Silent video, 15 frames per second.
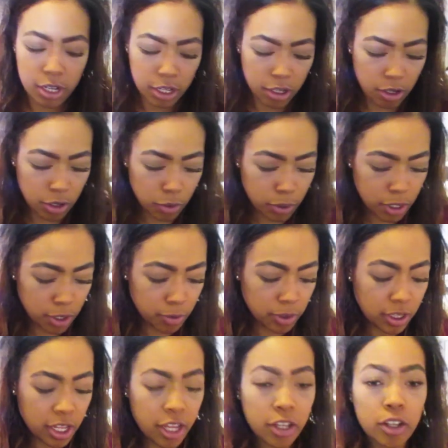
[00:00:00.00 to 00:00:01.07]
I go in
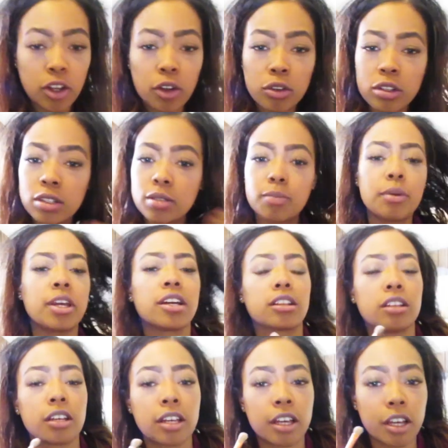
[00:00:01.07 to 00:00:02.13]
with that goldish pink
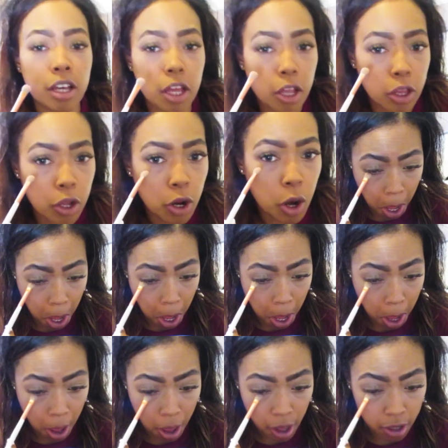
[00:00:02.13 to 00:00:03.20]
looking color,
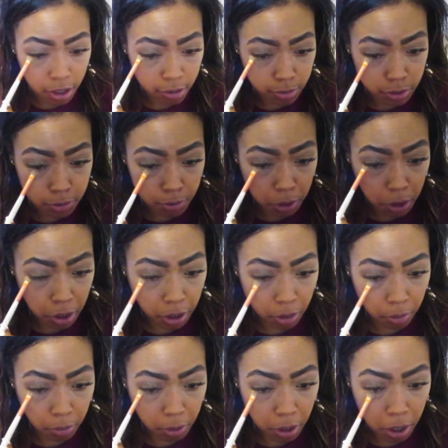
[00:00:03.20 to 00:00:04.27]
and I'm just putting
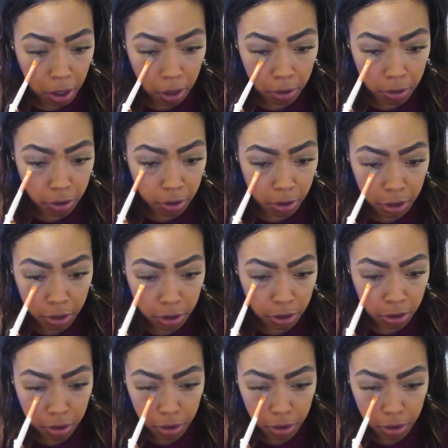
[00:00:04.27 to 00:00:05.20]
it right underneath